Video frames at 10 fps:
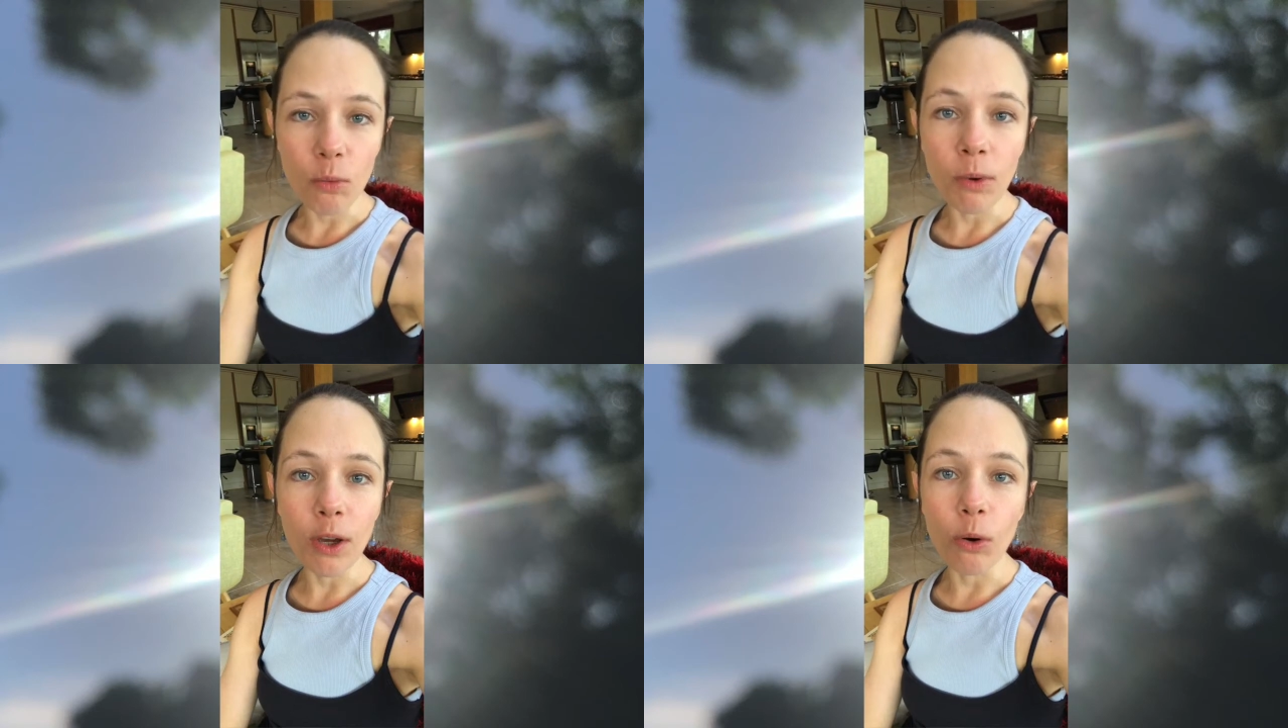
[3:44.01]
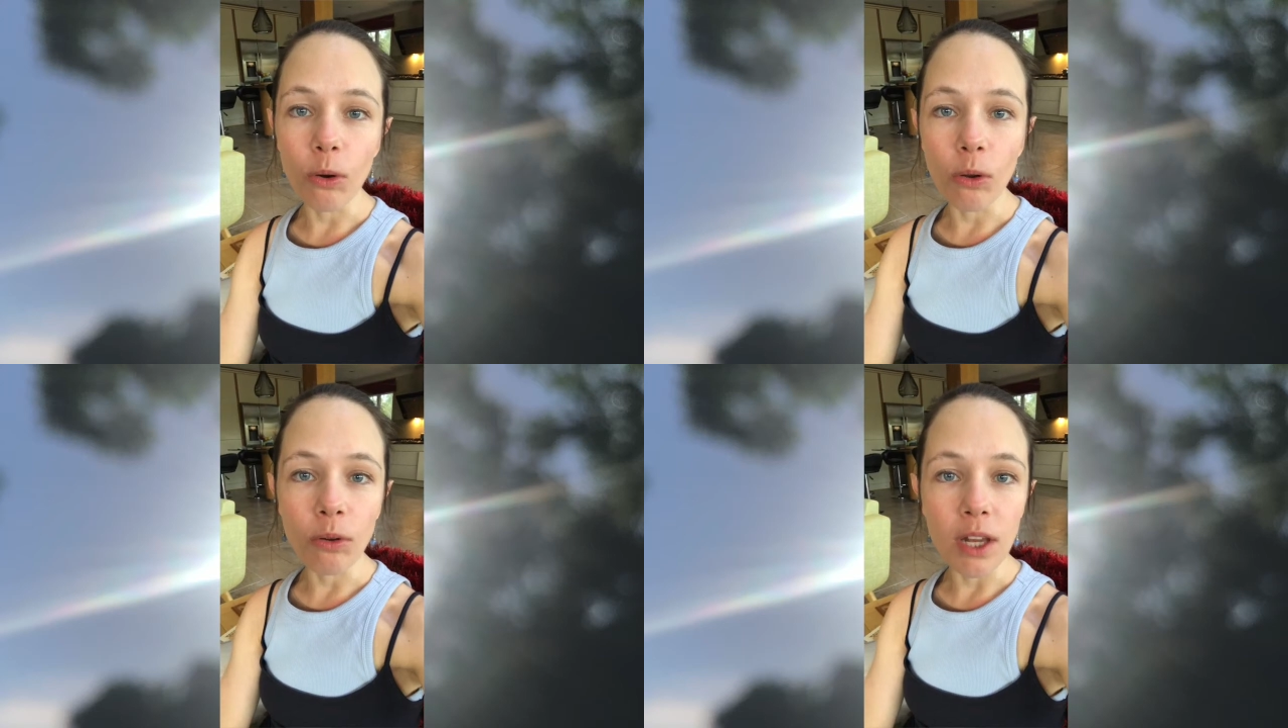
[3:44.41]
We
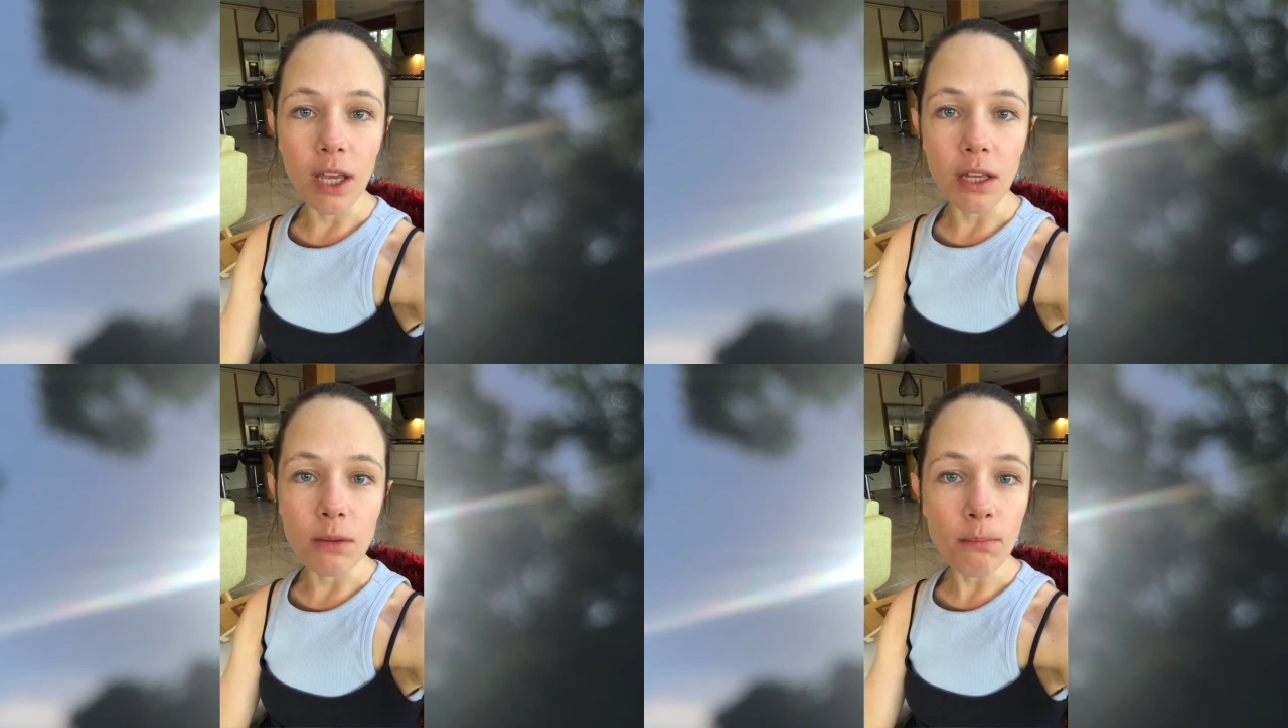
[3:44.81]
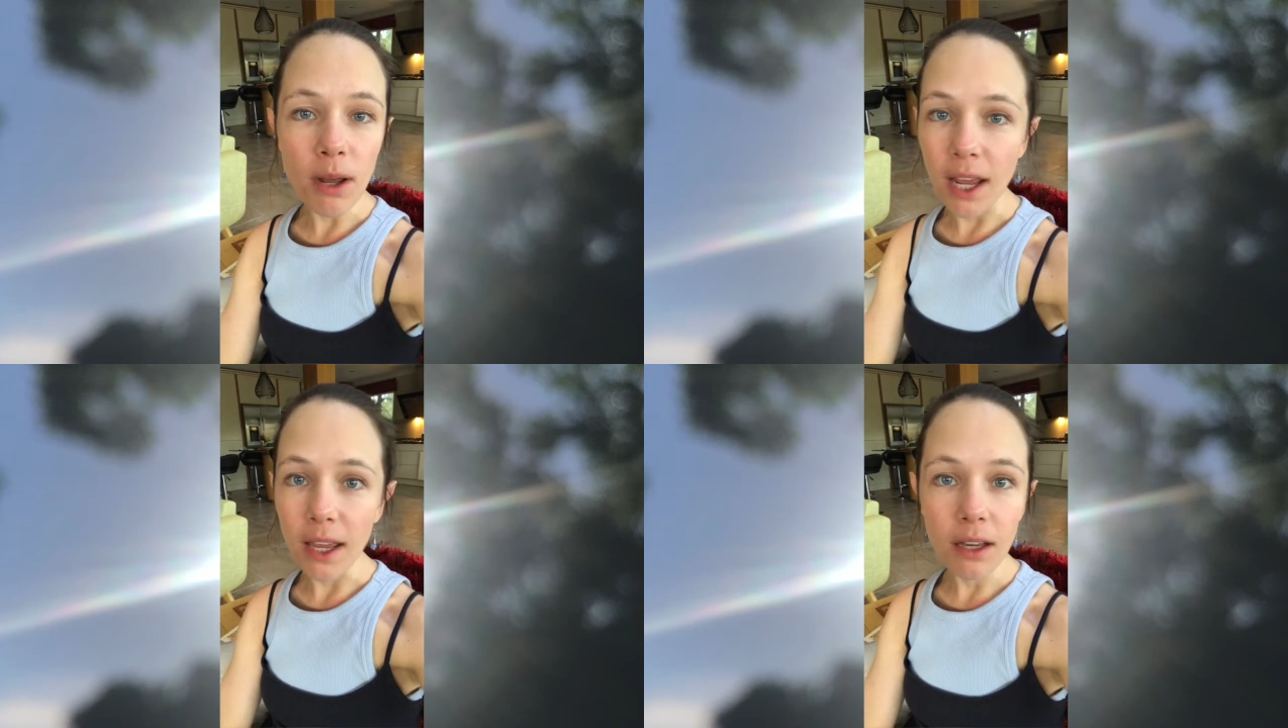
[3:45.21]
all need
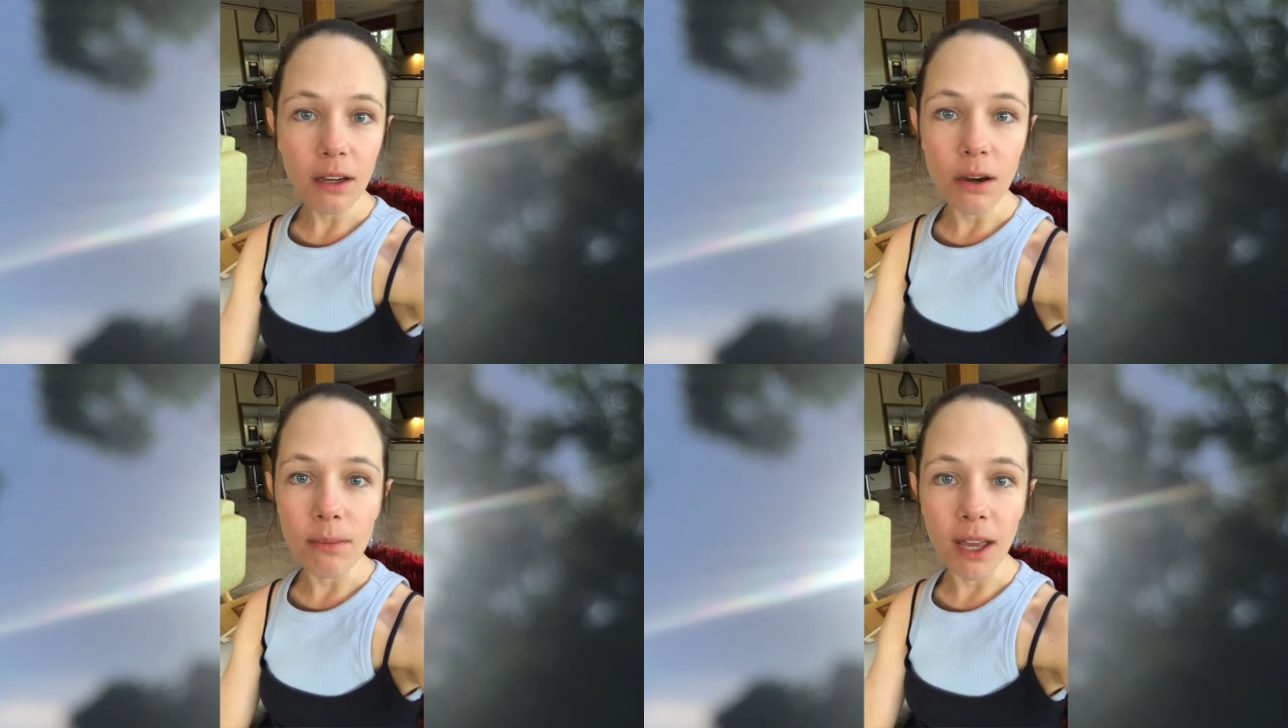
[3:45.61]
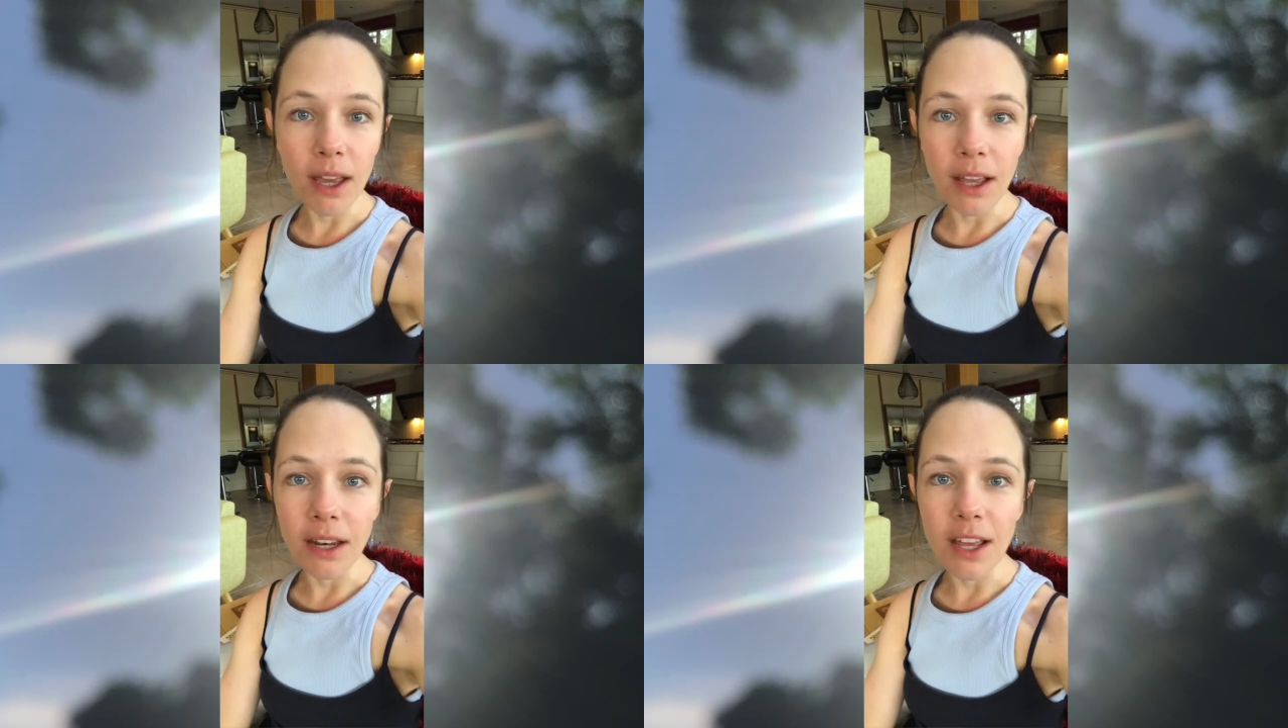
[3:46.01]
money coming
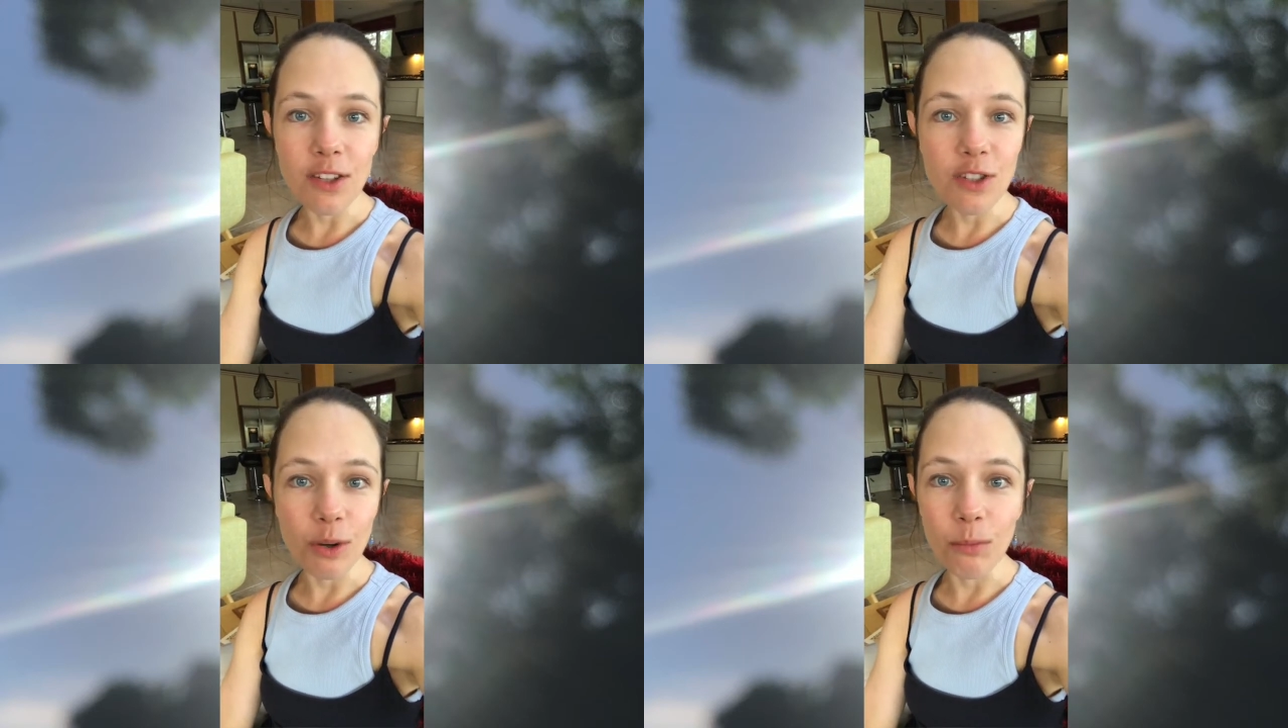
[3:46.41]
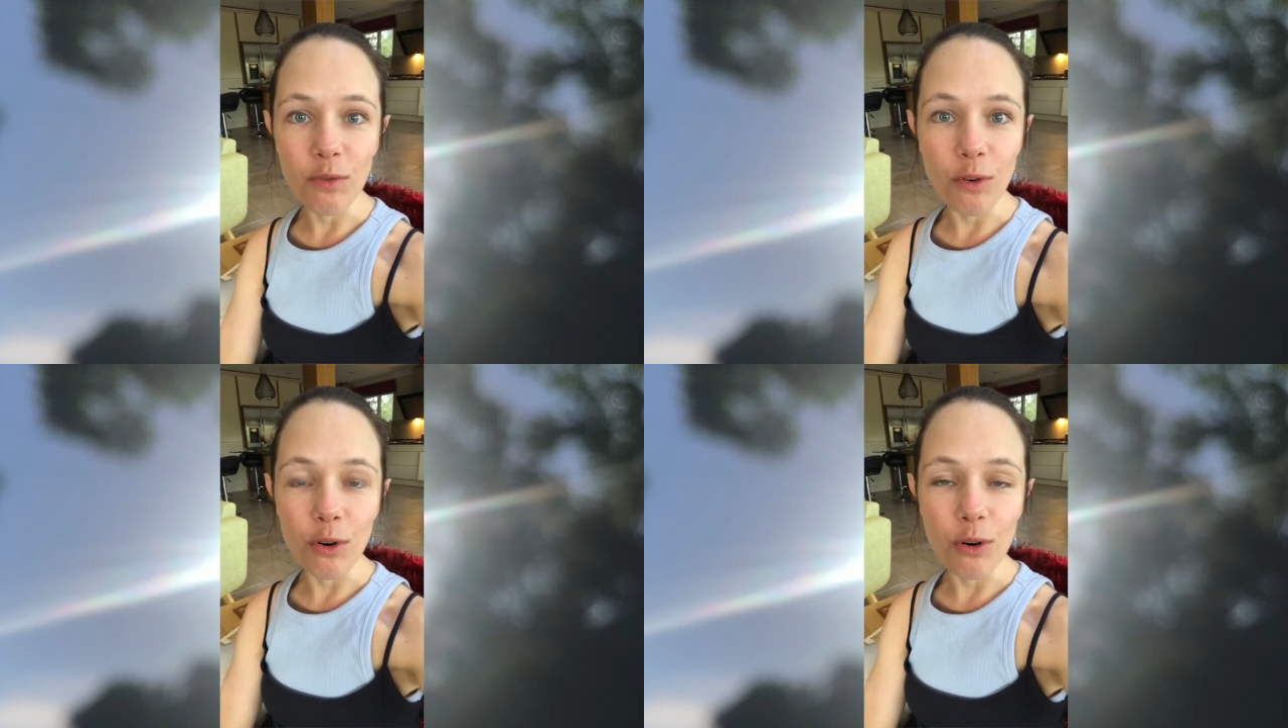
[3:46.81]
in some
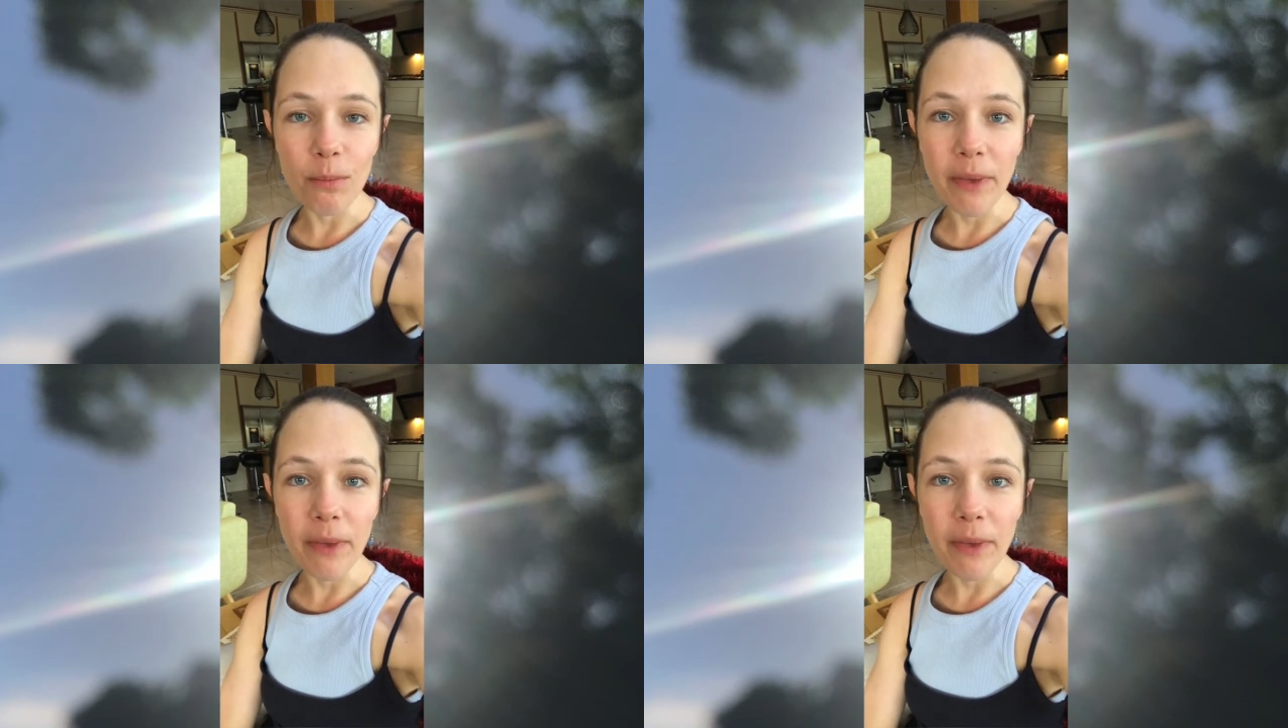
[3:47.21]
form.